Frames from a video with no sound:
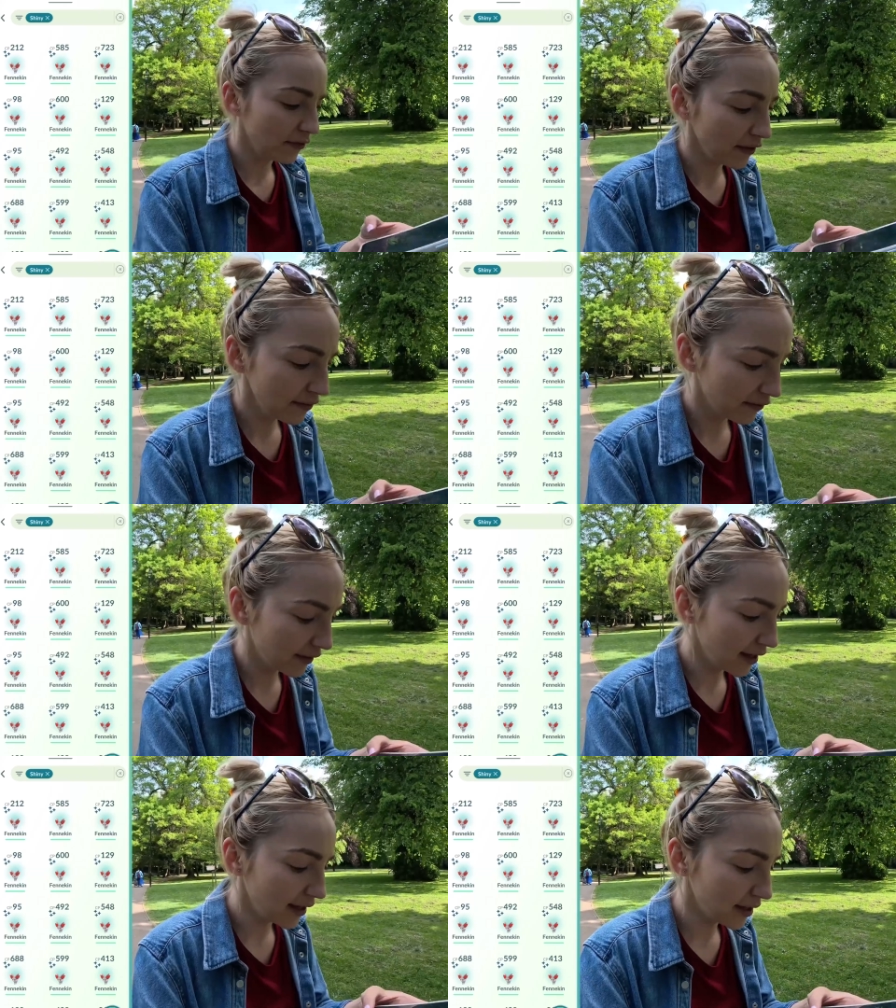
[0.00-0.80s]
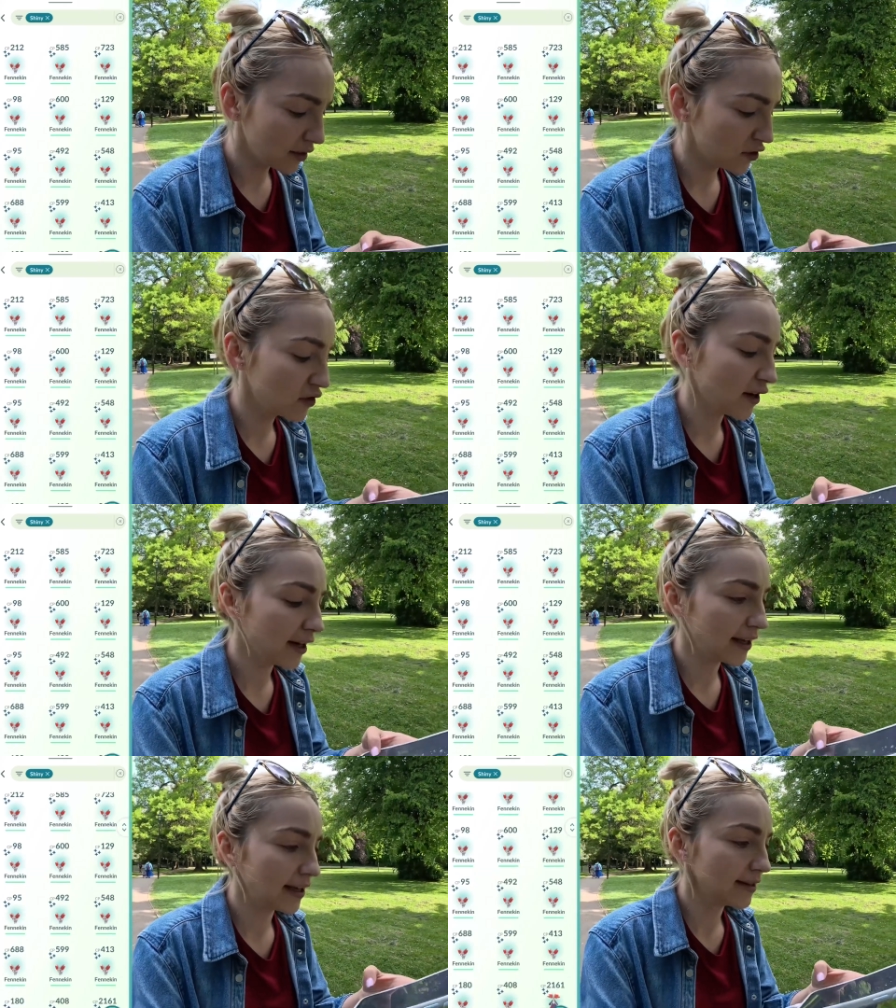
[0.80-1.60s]
15
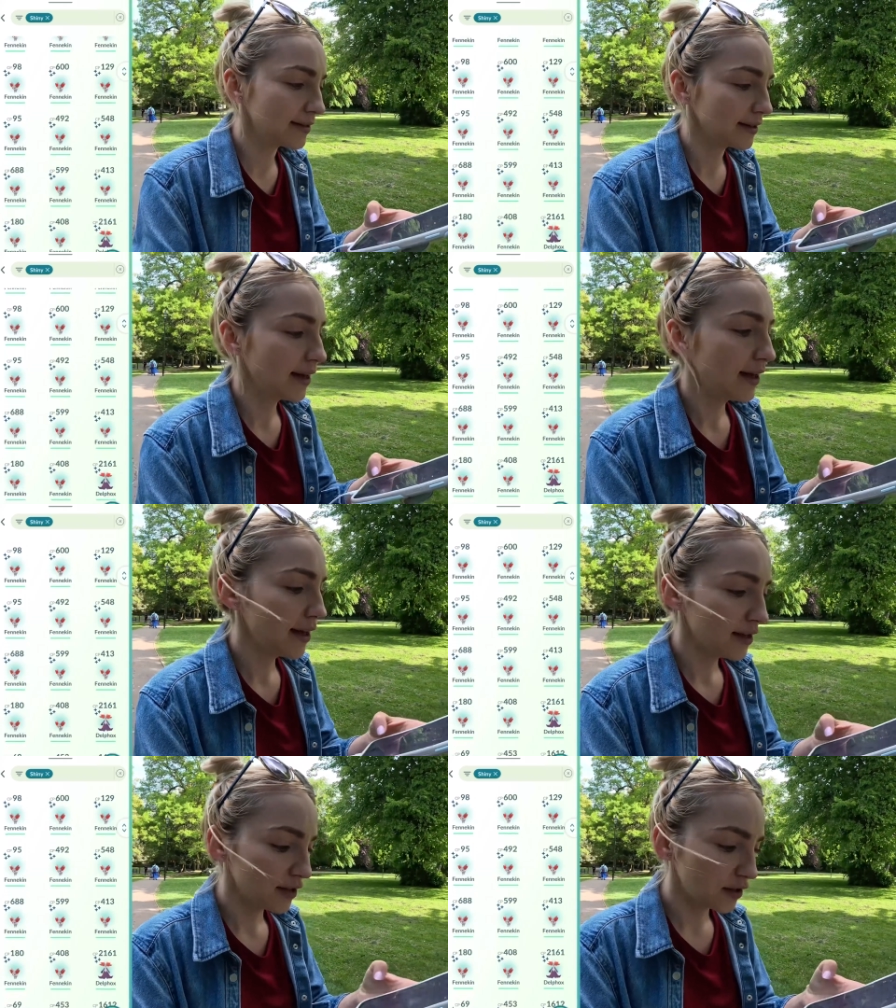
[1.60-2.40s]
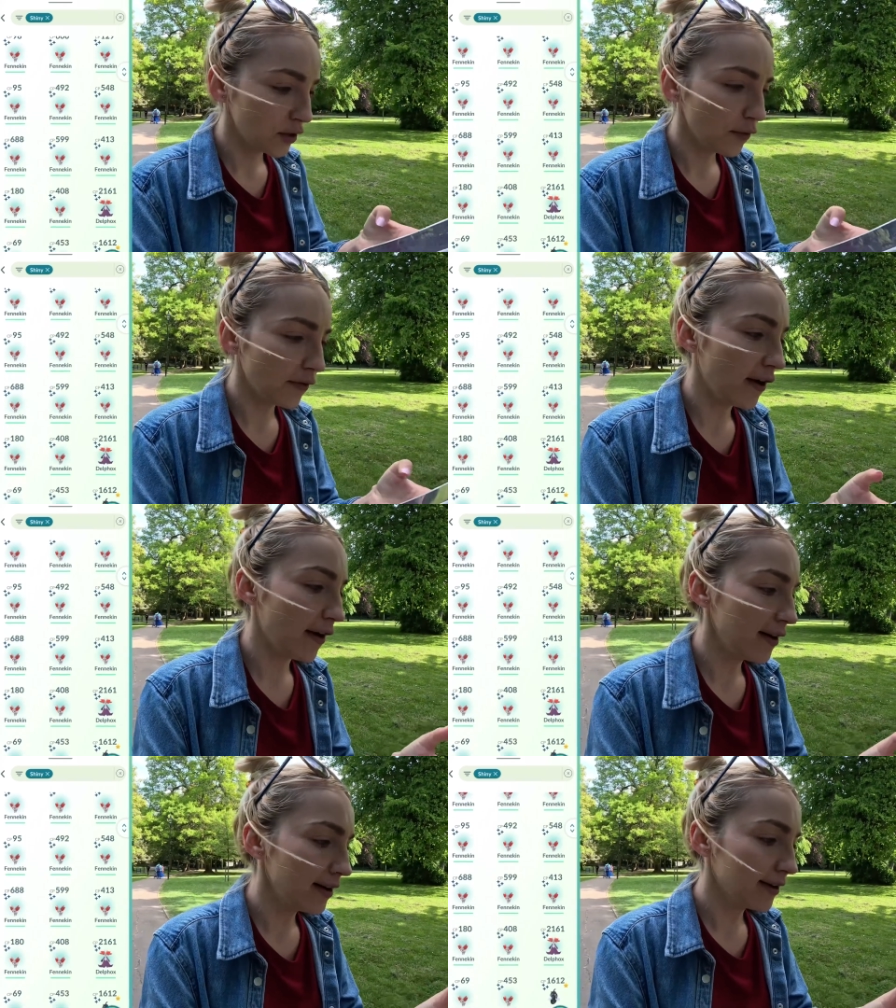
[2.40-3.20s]
shinies so
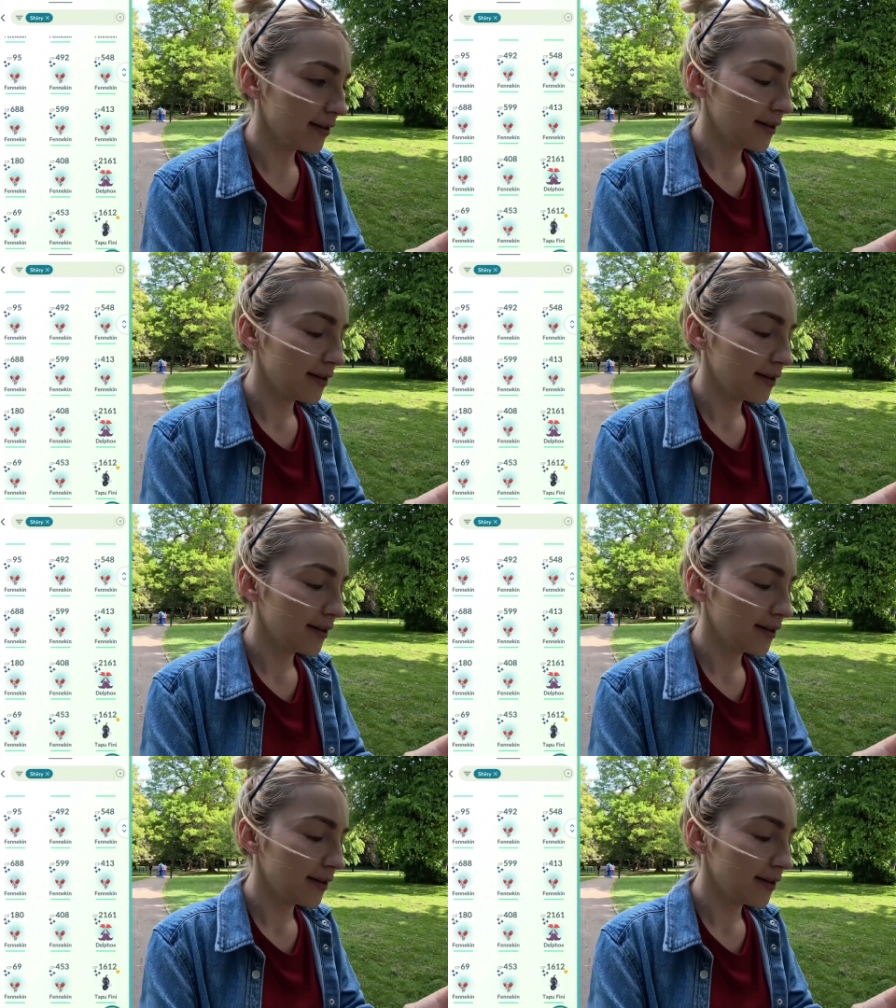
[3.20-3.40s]
far